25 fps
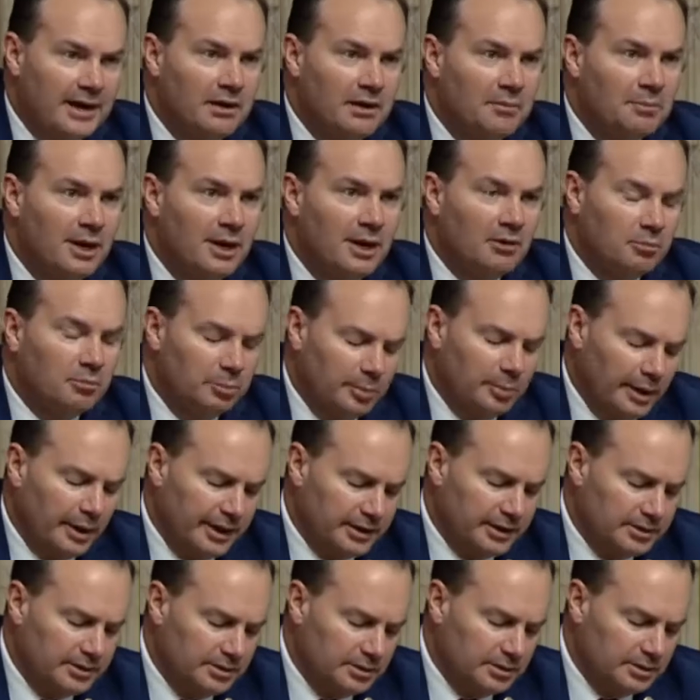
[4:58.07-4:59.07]
on mountain
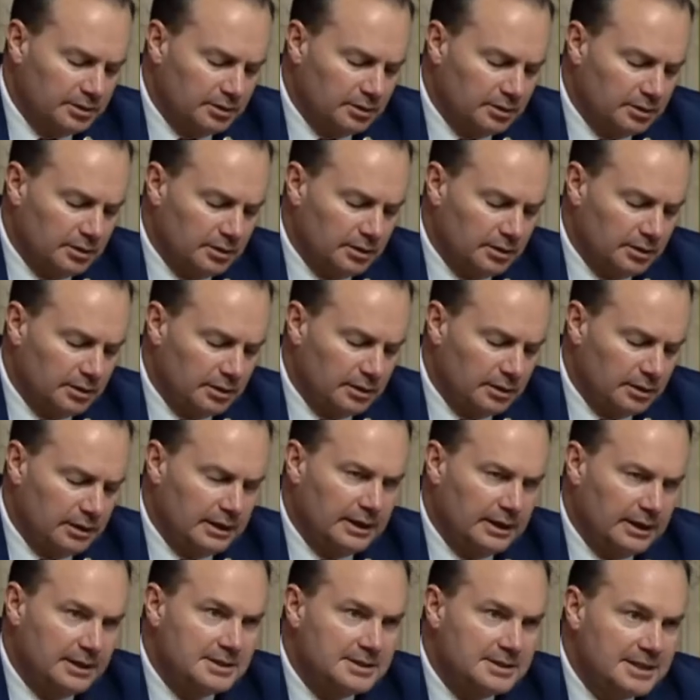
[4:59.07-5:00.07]
bikes
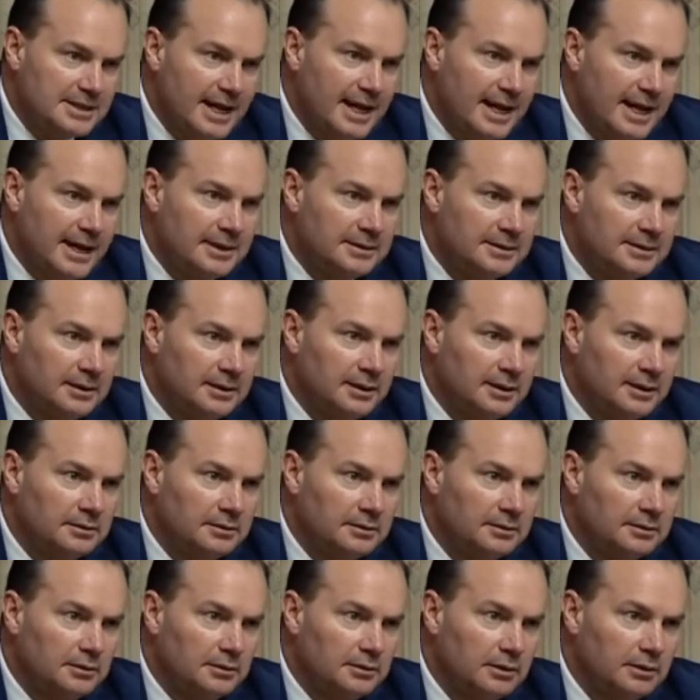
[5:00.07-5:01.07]
contained
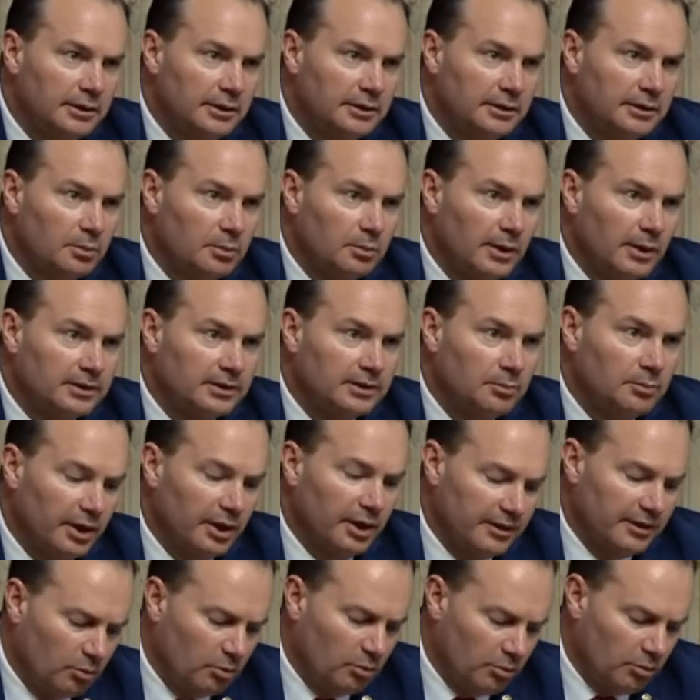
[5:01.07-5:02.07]
in and directed by
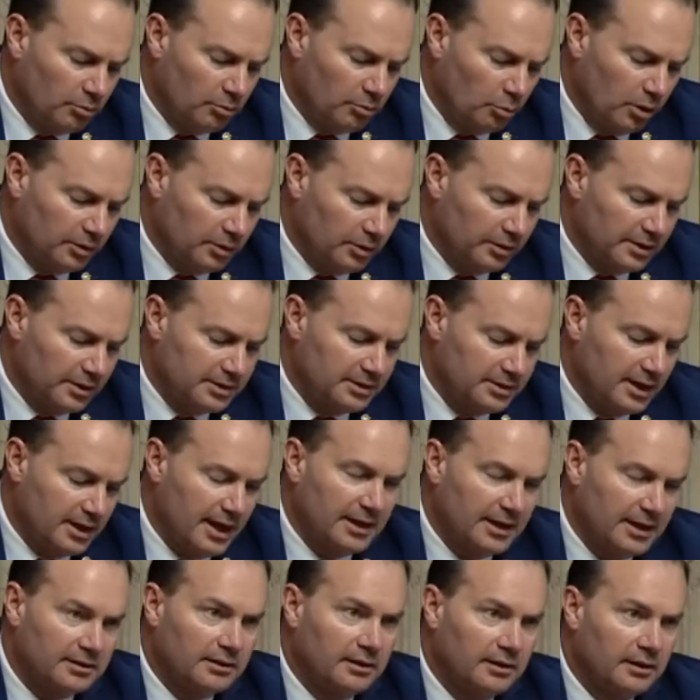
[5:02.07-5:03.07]
the Wilderness
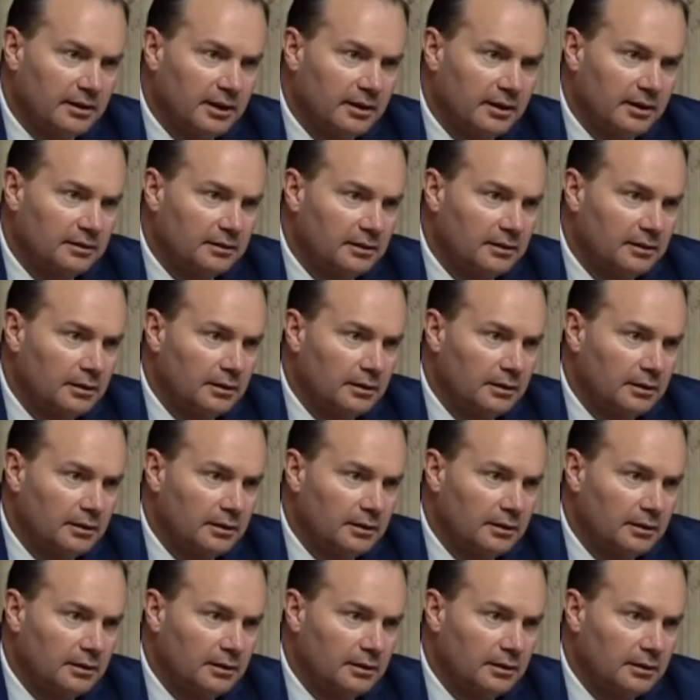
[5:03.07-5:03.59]
Act? And